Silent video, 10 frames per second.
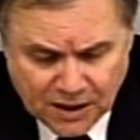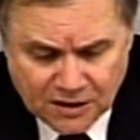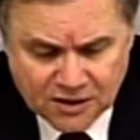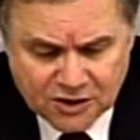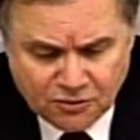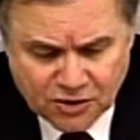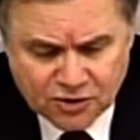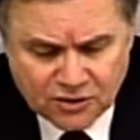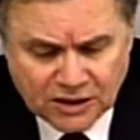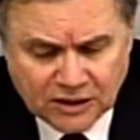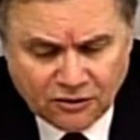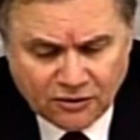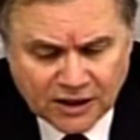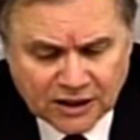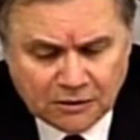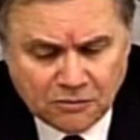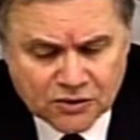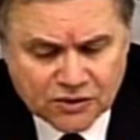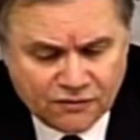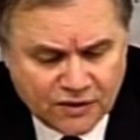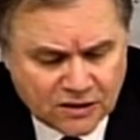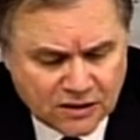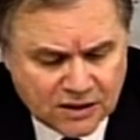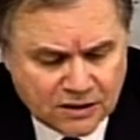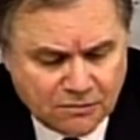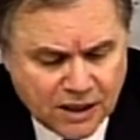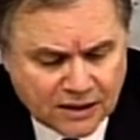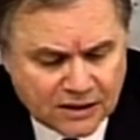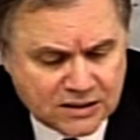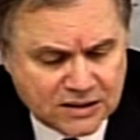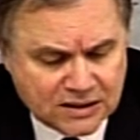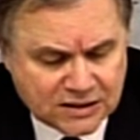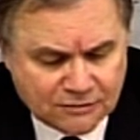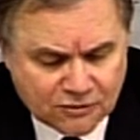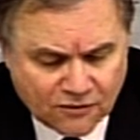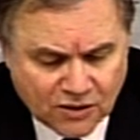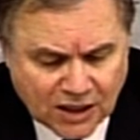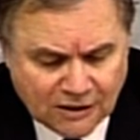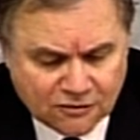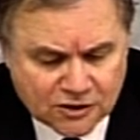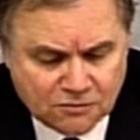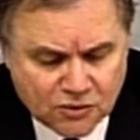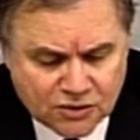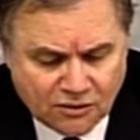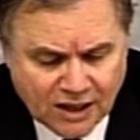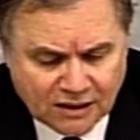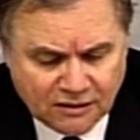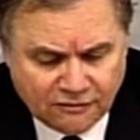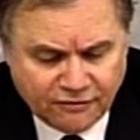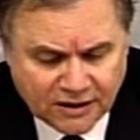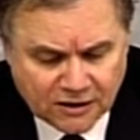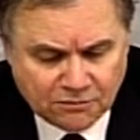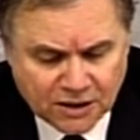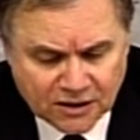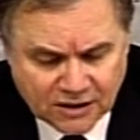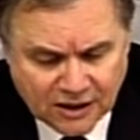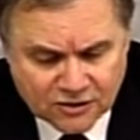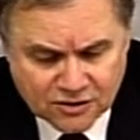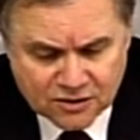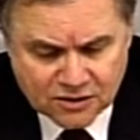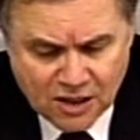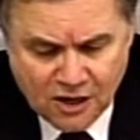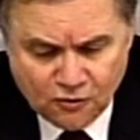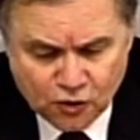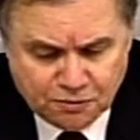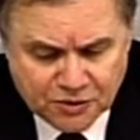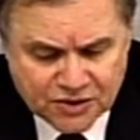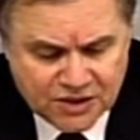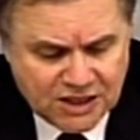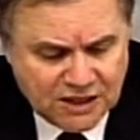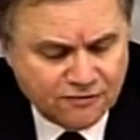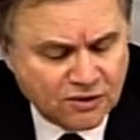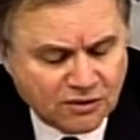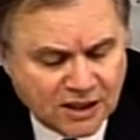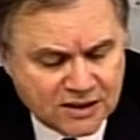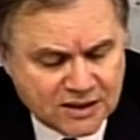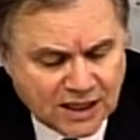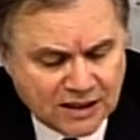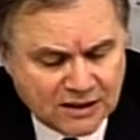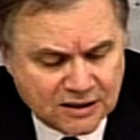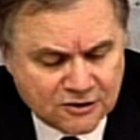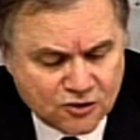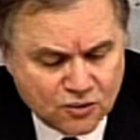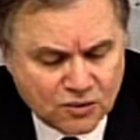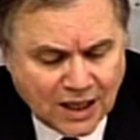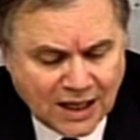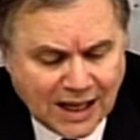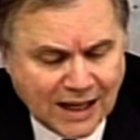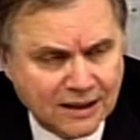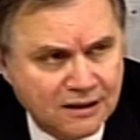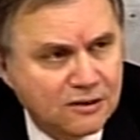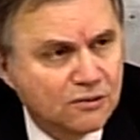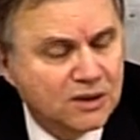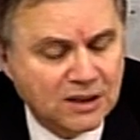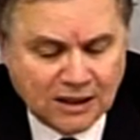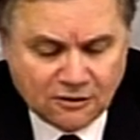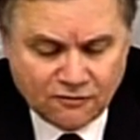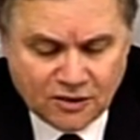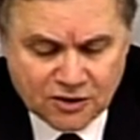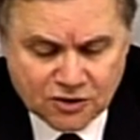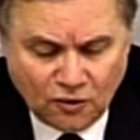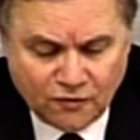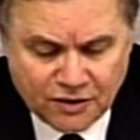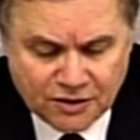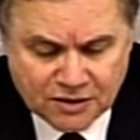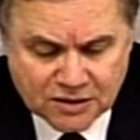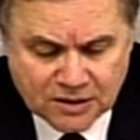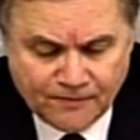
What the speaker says: The situation deteriorated most severely in the banking systems of the countries most directly affected by the tensions, whose perceived credit standing soon aligned with that of their sovereigns.